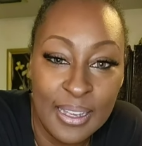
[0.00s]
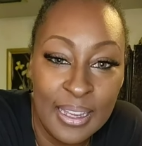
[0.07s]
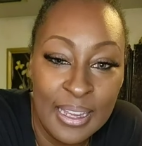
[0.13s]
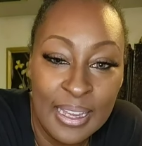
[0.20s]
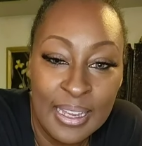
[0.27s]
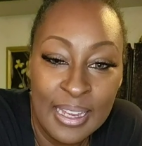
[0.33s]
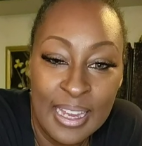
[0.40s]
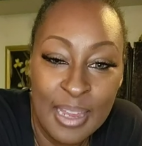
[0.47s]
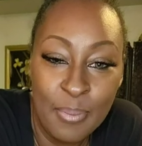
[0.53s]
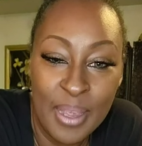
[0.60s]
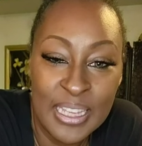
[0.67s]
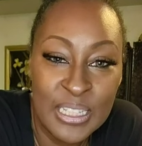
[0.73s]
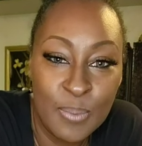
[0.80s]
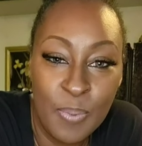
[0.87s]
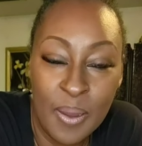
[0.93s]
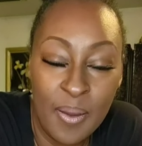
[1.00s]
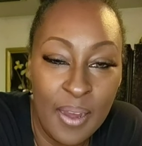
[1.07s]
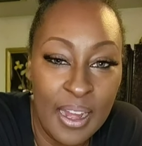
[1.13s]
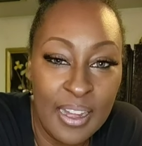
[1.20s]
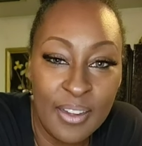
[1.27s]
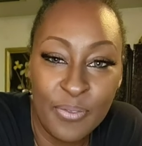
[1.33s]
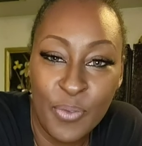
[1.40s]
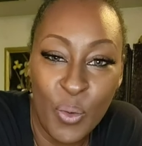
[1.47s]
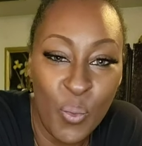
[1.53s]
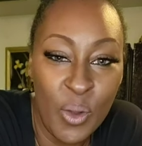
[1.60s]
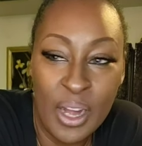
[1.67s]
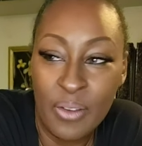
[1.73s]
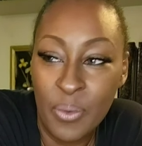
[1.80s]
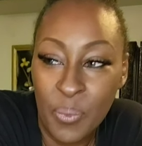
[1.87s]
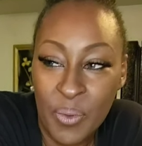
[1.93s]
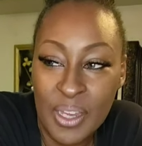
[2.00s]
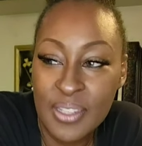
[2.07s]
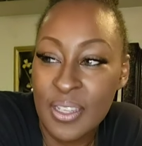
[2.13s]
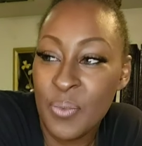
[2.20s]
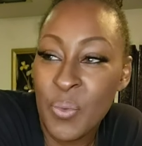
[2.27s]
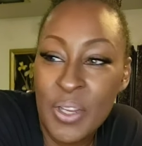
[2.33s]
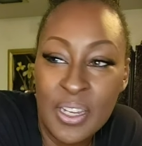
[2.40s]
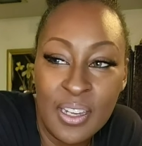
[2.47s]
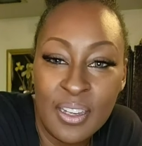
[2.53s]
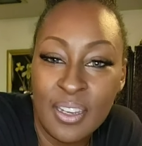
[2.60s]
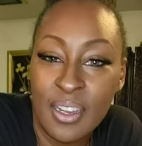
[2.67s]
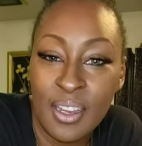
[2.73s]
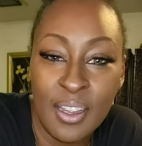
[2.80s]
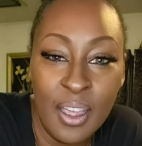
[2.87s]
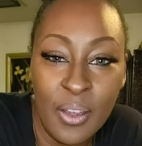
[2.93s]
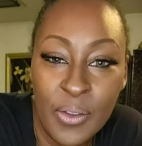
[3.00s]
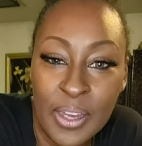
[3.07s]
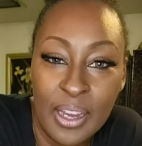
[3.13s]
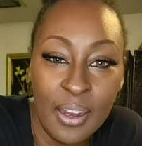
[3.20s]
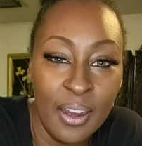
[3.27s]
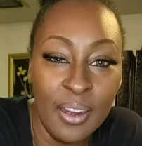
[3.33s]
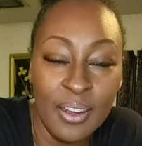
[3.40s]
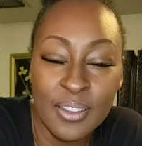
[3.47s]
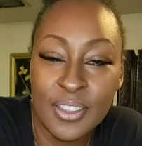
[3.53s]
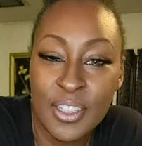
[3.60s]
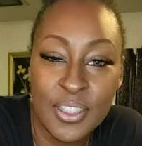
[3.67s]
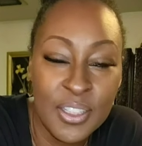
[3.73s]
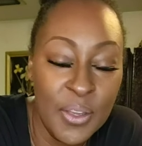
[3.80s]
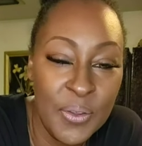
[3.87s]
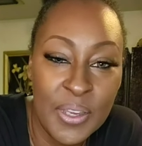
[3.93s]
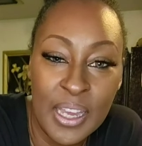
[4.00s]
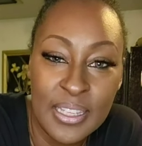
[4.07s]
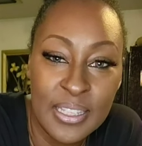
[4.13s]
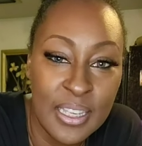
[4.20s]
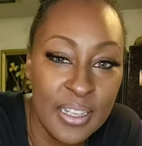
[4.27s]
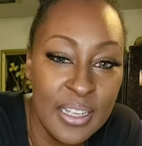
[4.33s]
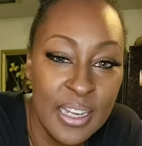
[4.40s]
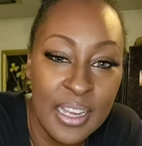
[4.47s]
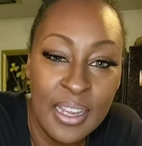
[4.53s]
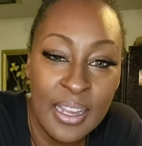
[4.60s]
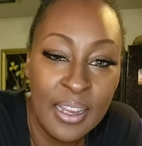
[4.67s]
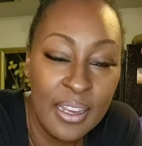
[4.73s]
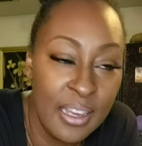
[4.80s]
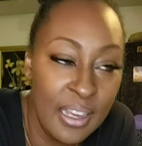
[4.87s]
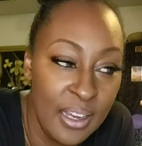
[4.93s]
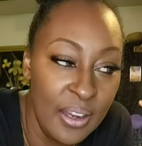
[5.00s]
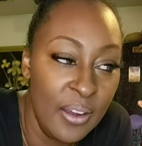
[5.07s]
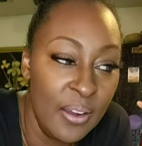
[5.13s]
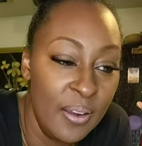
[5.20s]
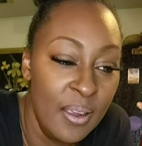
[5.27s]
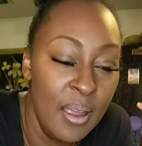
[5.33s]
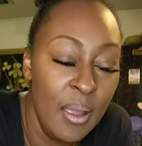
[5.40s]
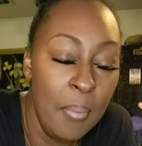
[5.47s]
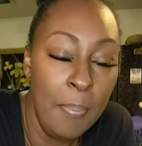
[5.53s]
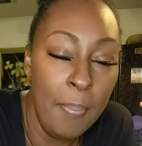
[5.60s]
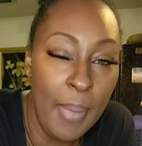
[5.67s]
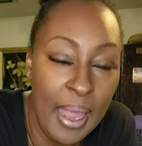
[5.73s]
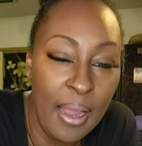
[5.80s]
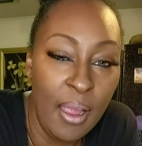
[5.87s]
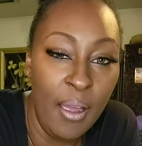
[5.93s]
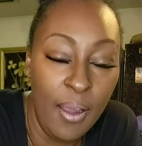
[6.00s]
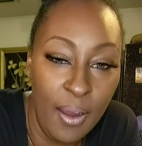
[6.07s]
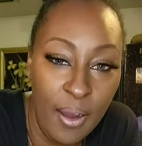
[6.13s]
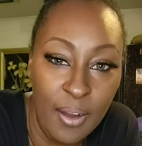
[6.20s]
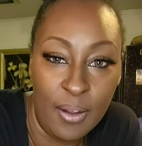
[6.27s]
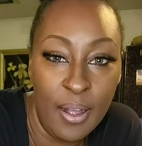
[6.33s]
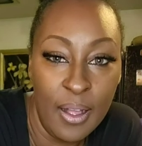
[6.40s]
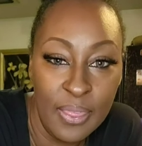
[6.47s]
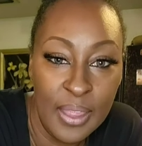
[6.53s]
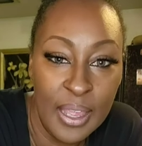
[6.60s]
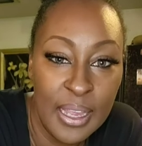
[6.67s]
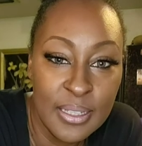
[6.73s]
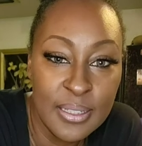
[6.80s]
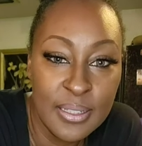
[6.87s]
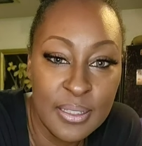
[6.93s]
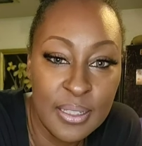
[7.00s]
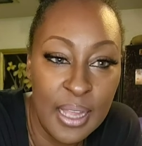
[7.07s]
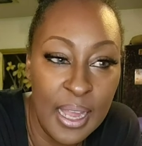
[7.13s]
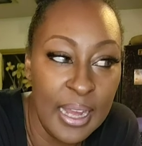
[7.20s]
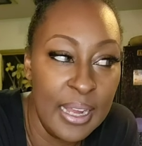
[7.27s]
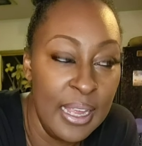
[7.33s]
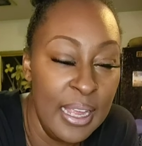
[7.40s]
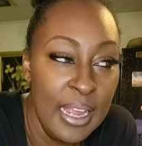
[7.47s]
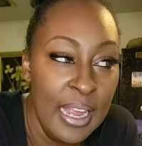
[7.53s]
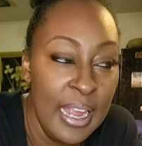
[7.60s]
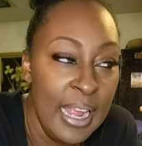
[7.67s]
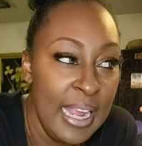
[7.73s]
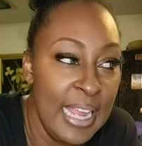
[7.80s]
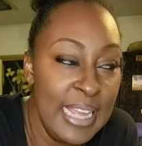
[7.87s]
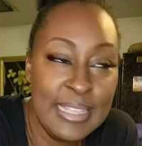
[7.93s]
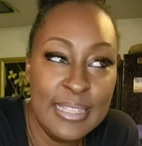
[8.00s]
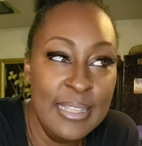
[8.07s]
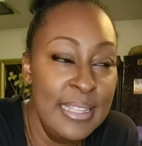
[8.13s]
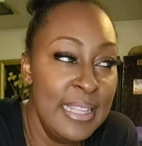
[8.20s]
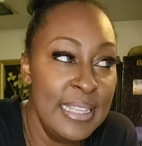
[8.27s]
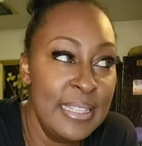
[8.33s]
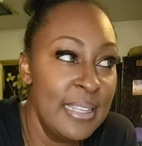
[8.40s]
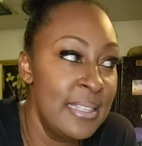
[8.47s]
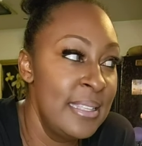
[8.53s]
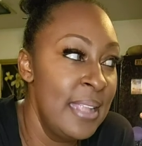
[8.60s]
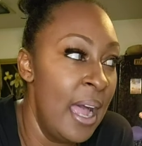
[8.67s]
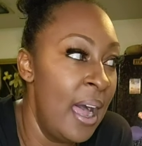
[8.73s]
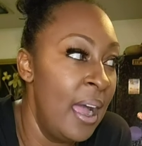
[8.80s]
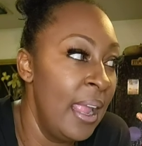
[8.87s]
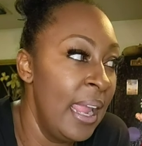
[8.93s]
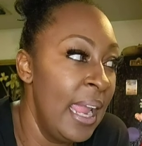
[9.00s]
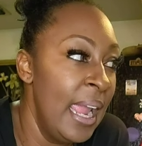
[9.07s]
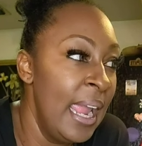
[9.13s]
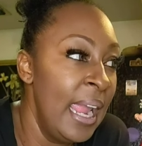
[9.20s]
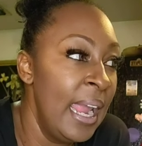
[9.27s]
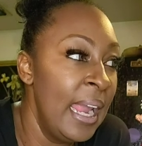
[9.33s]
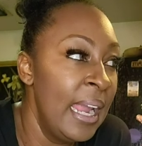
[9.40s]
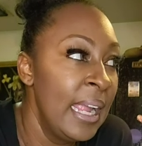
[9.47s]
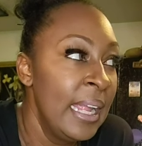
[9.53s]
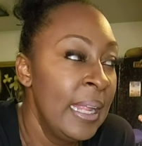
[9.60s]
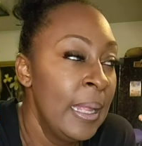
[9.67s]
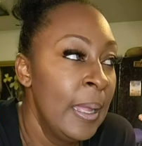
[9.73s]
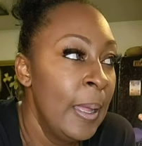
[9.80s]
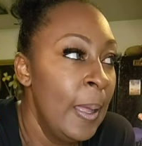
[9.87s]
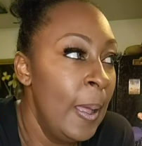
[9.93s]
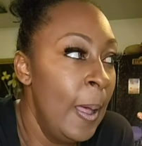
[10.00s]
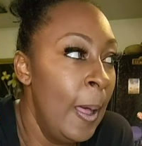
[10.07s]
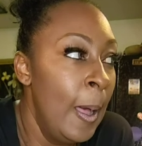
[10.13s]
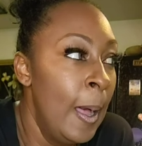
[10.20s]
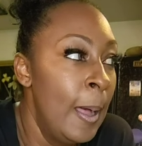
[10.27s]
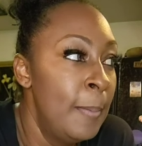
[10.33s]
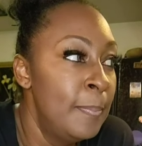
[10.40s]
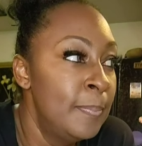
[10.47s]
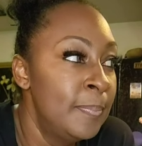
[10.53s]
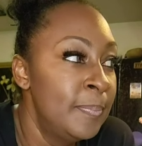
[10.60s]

in my spirit, for whatever reason, we needed to go here, to so you guys can hear my heart on this. Like, it's this is not a um